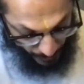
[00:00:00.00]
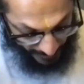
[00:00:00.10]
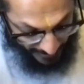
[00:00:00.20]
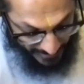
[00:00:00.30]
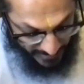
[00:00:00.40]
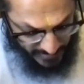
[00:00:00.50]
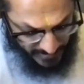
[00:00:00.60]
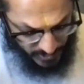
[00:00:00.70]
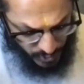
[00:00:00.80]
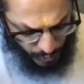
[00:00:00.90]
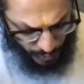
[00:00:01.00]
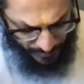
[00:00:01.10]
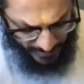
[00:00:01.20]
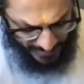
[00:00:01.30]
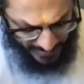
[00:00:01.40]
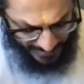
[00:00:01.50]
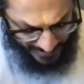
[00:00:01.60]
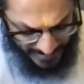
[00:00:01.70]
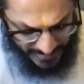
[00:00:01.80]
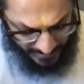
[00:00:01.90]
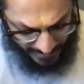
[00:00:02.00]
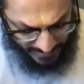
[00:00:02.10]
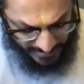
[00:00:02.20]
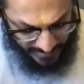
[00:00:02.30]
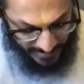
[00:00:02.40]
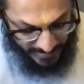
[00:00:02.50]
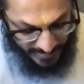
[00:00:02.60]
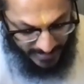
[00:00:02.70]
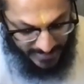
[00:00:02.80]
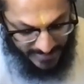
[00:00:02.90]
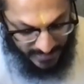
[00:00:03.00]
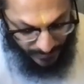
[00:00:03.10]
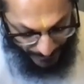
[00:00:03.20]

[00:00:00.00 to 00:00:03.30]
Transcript: bring his discriminating intellect to